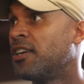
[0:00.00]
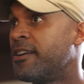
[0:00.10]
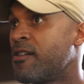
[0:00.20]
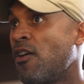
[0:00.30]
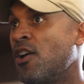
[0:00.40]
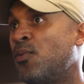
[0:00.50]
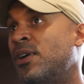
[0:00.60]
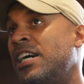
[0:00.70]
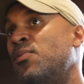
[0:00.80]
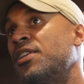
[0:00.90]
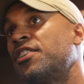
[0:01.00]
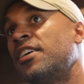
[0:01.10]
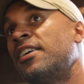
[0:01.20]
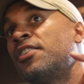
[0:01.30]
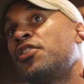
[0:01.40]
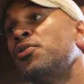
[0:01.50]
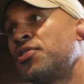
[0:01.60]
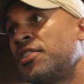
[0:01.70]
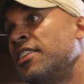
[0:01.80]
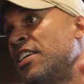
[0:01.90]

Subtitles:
When I went to Houston,